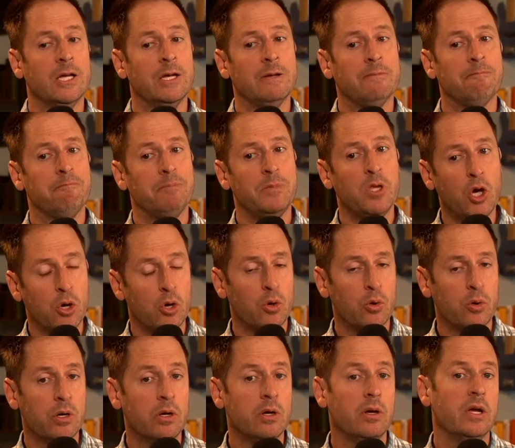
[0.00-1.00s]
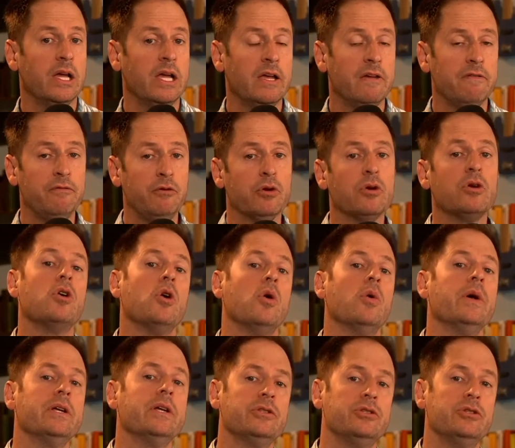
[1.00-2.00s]
no, if you're
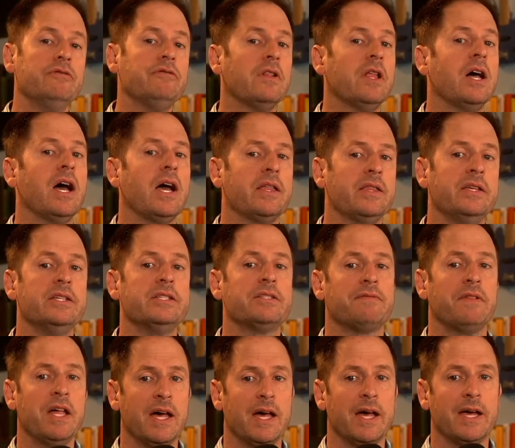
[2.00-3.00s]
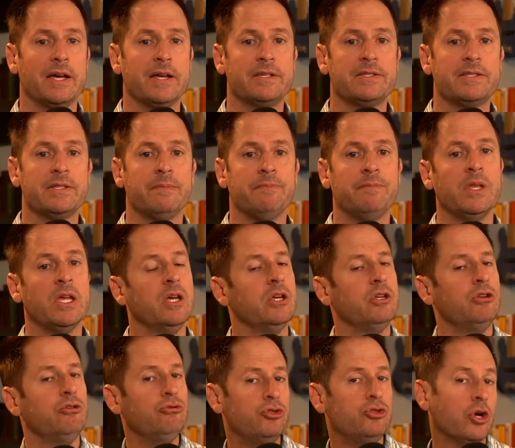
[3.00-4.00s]
going to fly these flags,
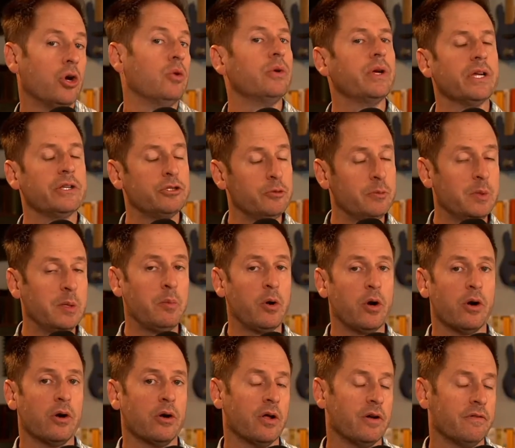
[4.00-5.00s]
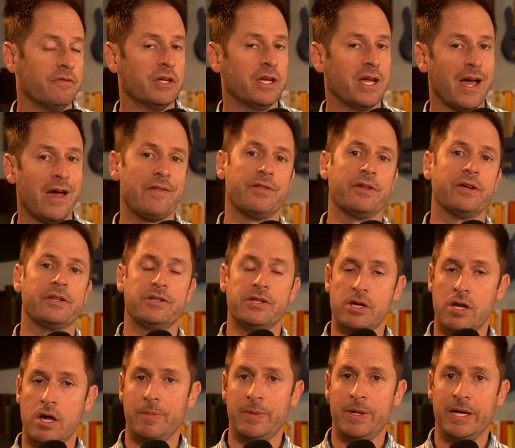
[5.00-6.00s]
you don't get to be part of the Catholic
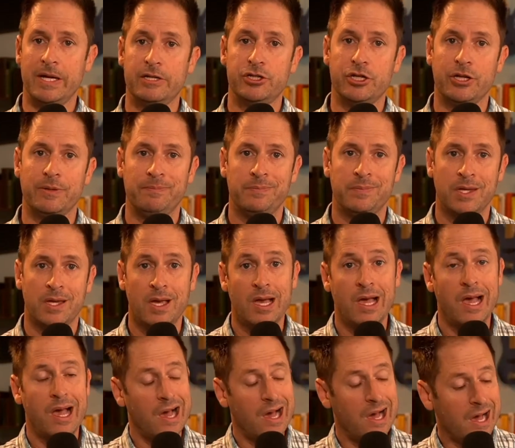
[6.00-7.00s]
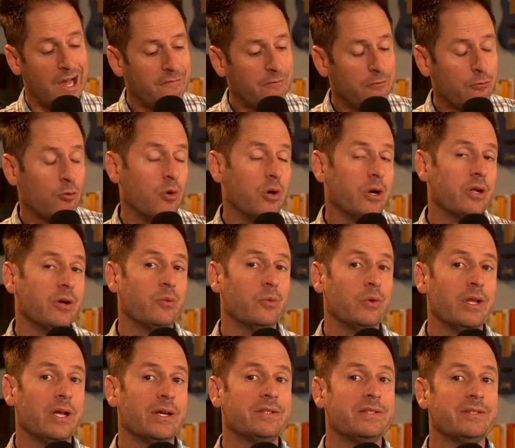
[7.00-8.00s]
denomination. I, for one, would
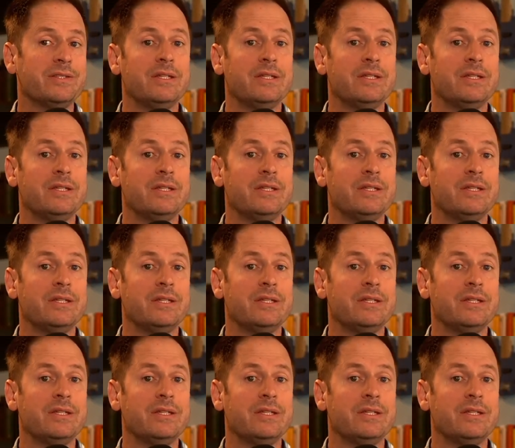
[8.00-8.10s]
like to see